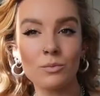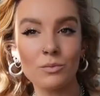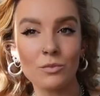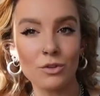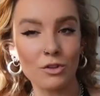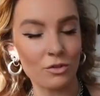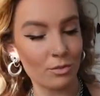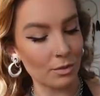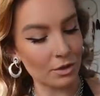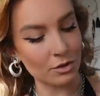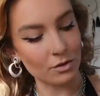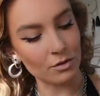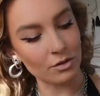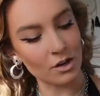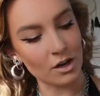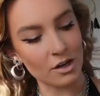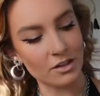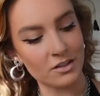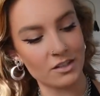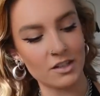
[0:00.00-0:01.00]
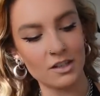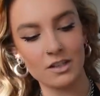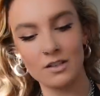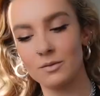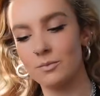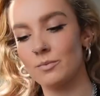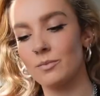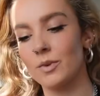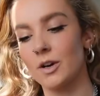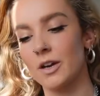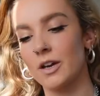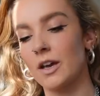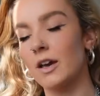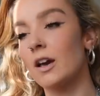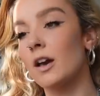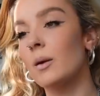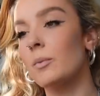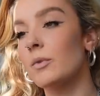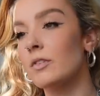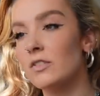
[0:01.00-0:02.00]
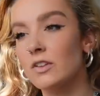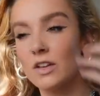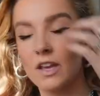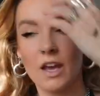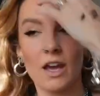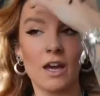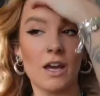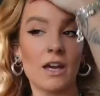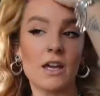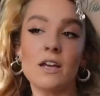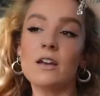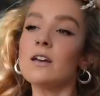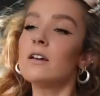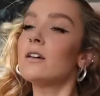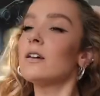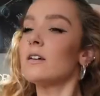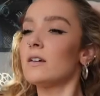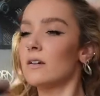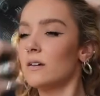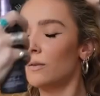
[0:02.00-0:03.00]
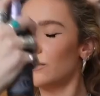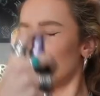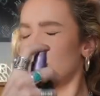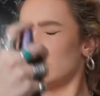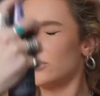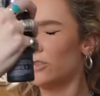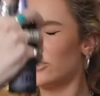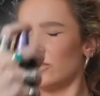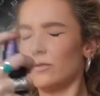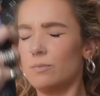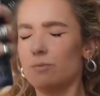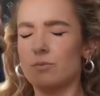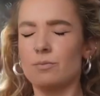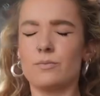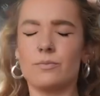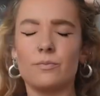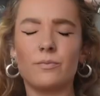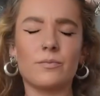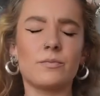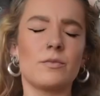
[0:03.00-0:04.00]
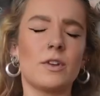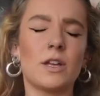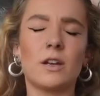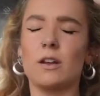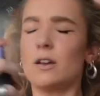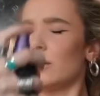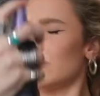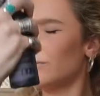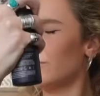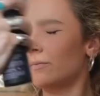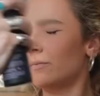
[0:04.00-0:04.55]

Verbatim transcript: which is my all-nighter by Urban Decay, which, you know,